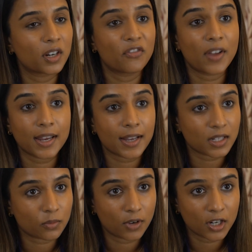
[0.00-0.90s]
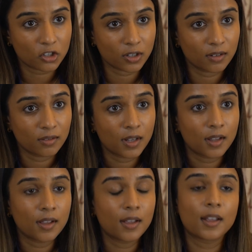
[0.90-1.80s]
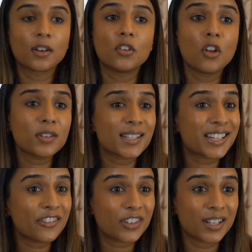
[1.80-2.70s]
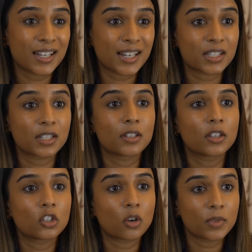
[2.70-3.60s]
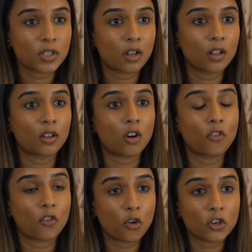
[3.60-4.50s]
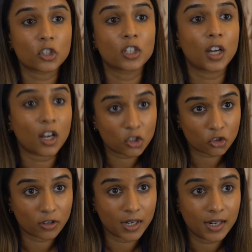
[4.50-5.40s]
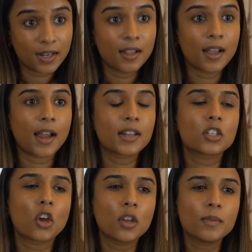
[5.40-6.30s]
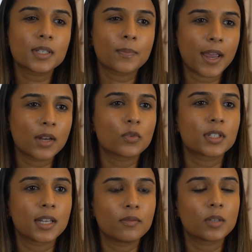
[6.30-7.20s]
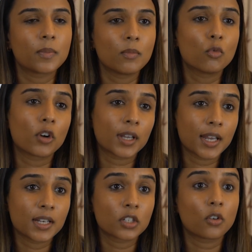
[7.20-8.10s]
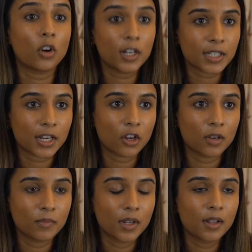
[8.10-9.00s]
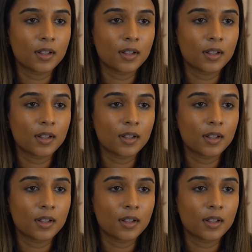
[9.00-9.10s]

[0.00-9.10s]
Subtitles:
than a vague aspiration, no significant links to the domicile of origin country, and his home in Spain was deemed to be more akin to a holiday home.